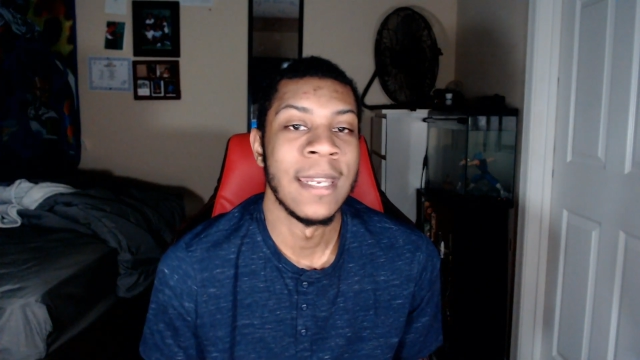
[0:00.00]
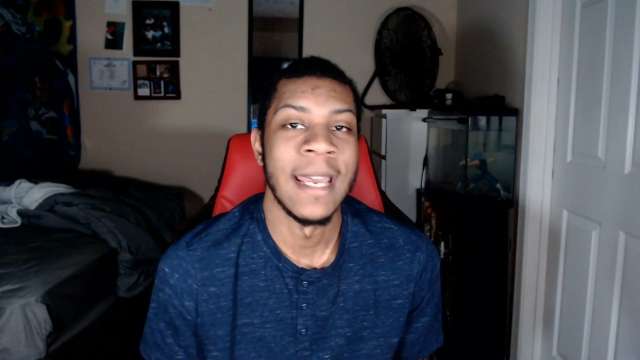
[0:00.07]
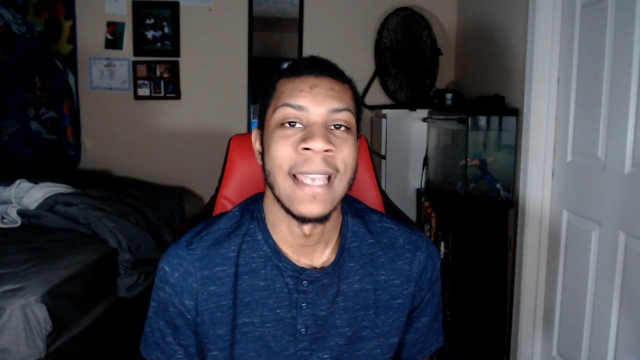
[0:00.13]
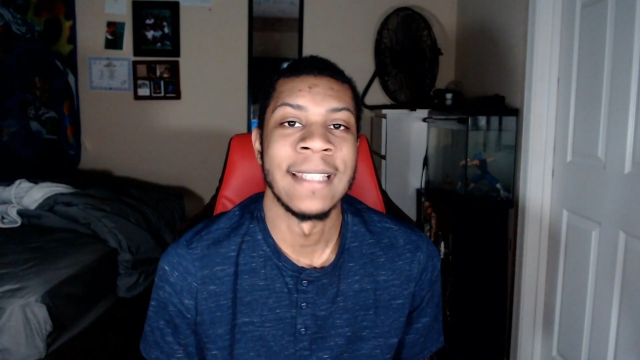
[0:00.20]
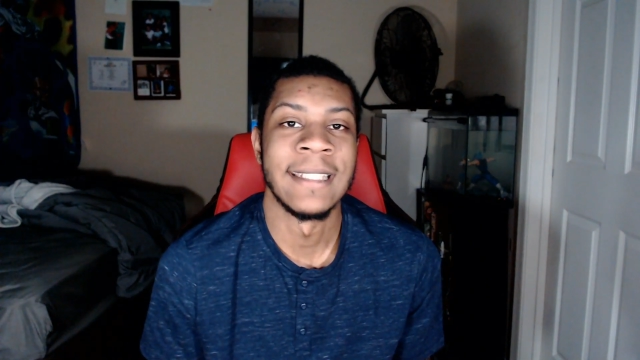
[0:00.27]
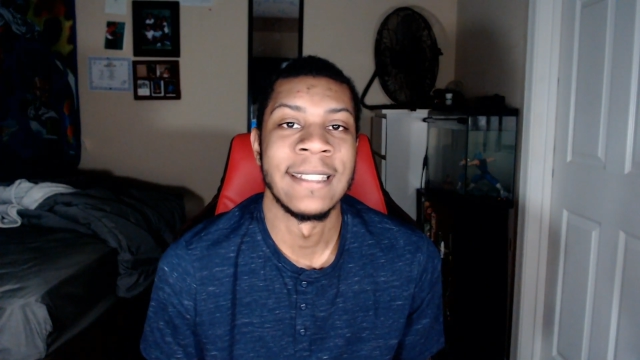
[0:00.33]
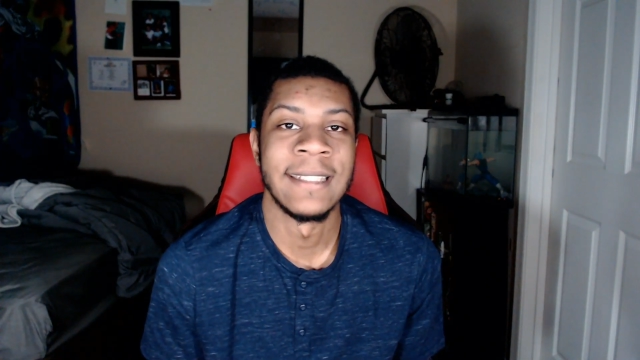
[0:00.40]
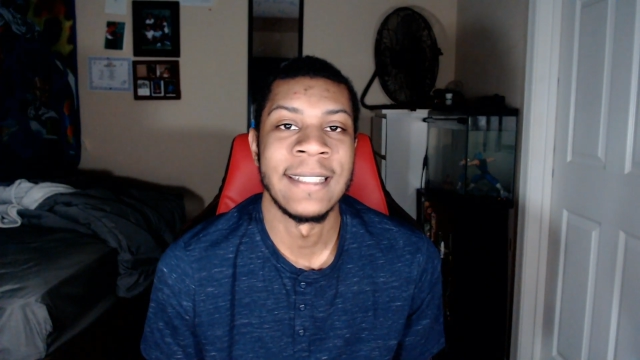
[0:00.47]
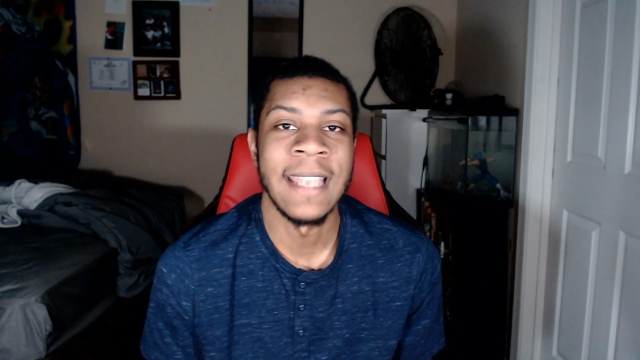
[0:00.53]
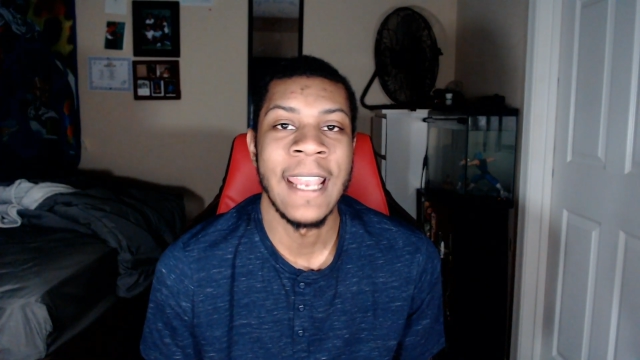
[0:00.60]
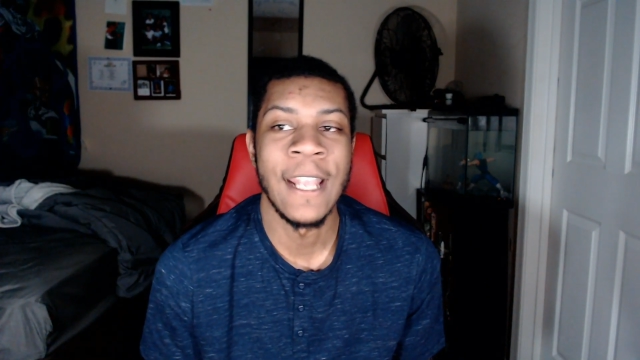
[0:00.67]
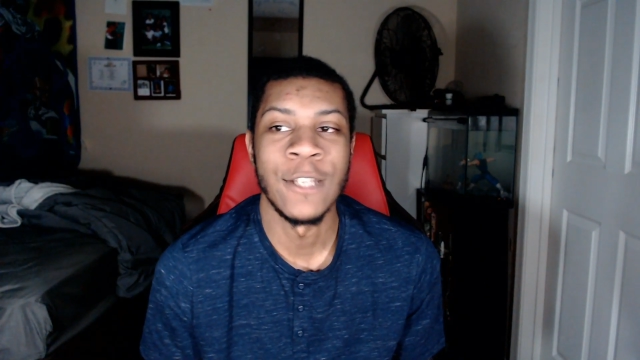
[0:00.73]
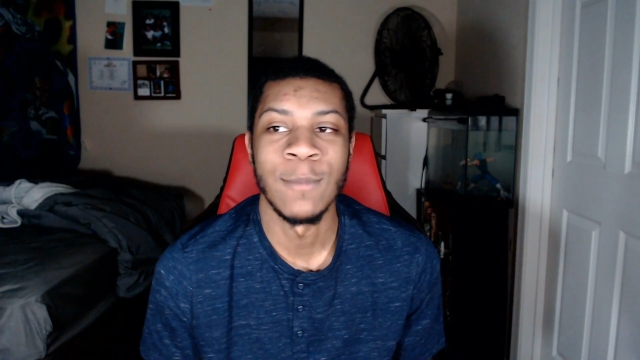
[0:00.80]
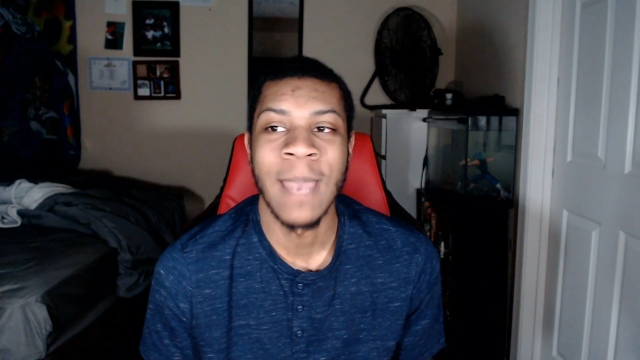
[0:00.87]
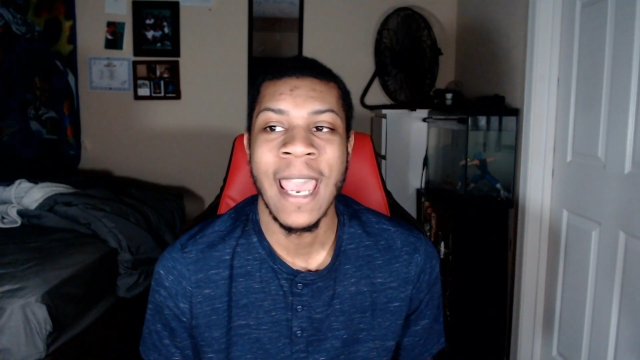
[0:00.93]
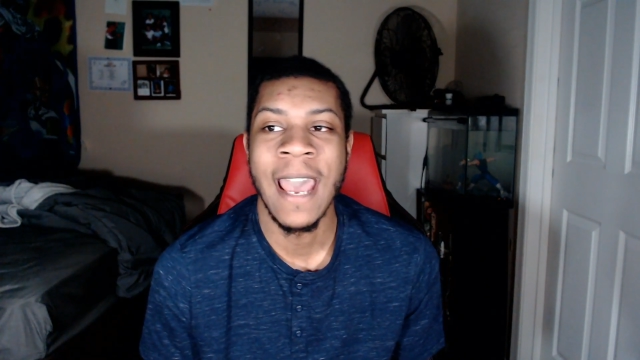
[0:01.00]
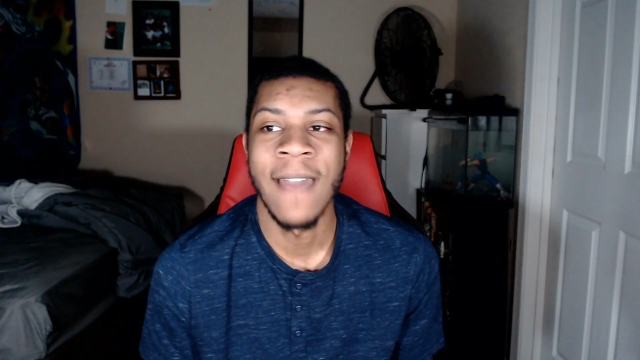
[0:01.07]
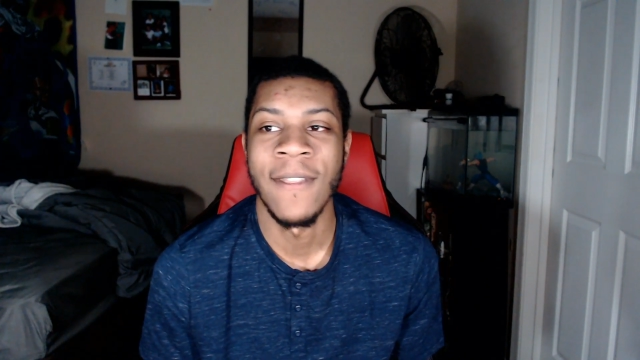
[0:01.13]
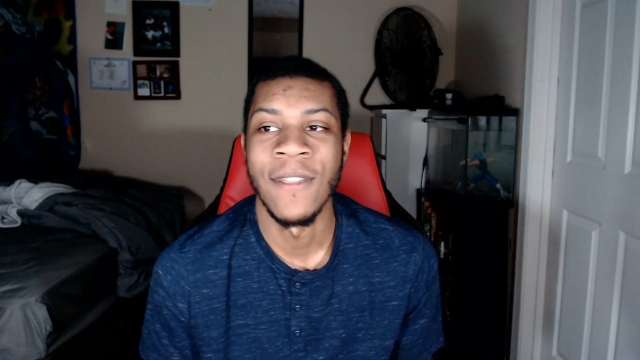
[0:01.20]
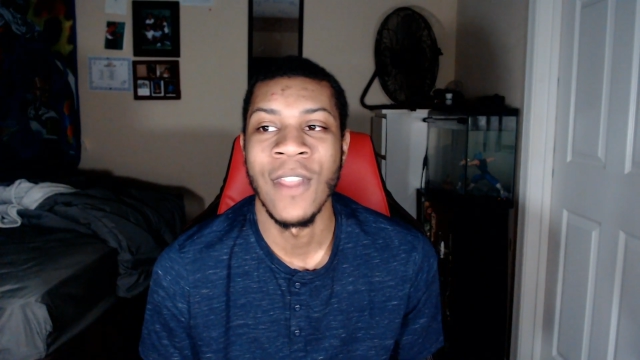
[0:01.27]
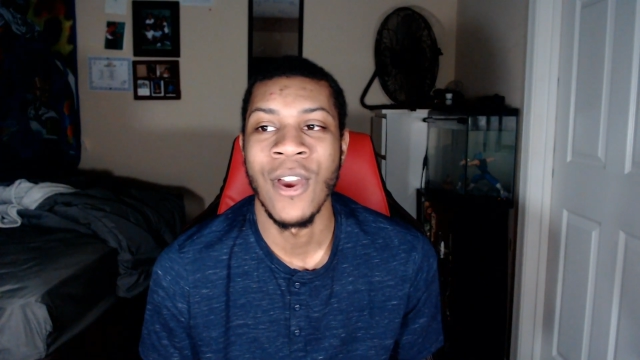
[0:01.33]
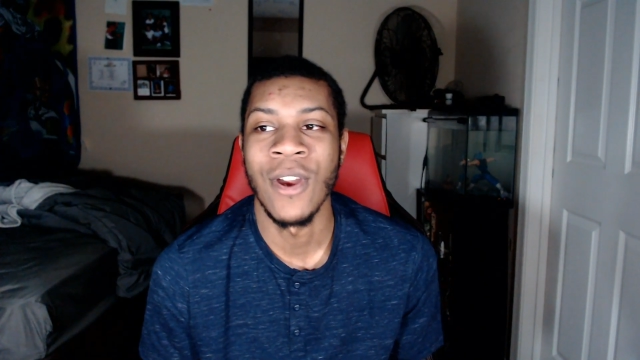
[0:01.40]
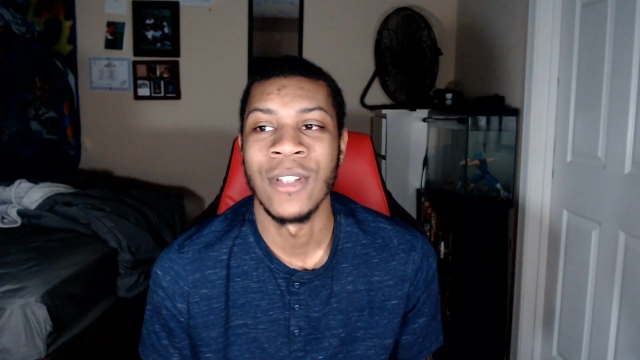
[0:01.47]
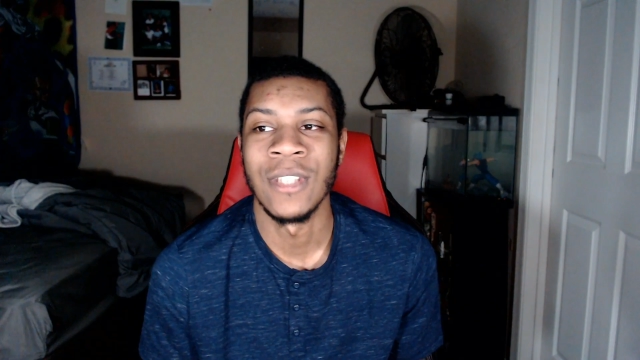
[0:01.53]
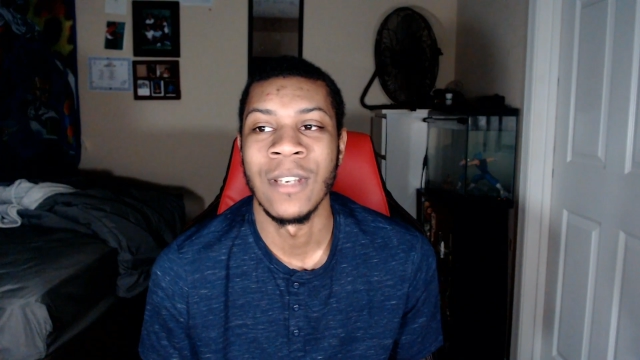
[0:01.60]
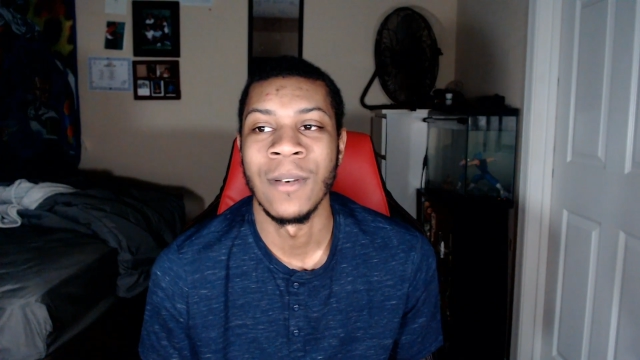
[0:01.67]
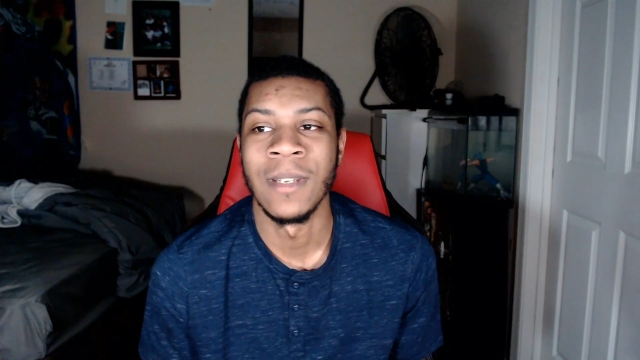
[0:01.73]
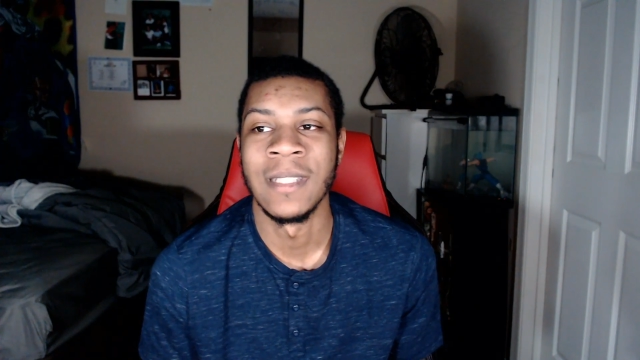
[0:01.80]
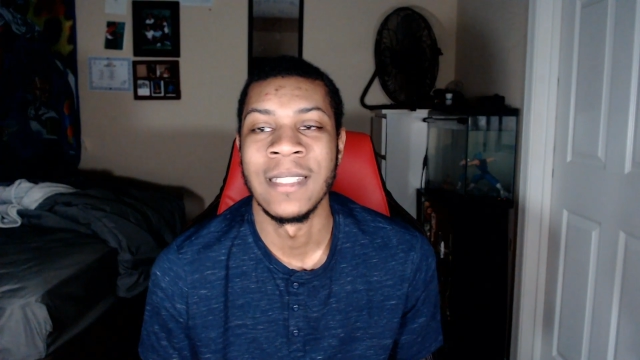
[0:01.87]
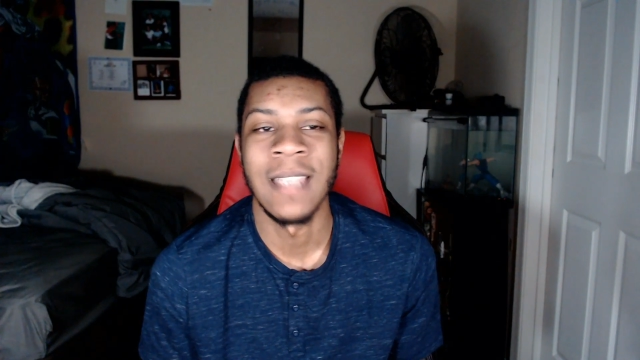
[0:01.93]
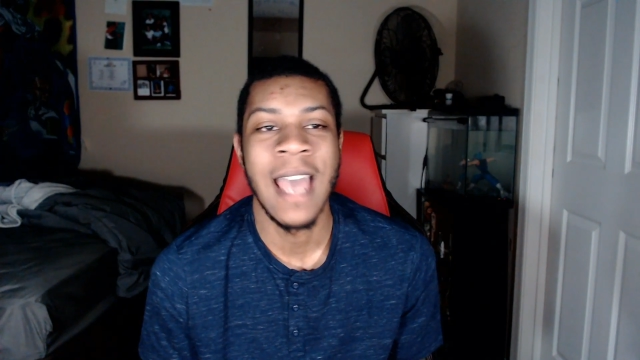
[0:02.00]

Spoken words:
as Sage Path Naruto is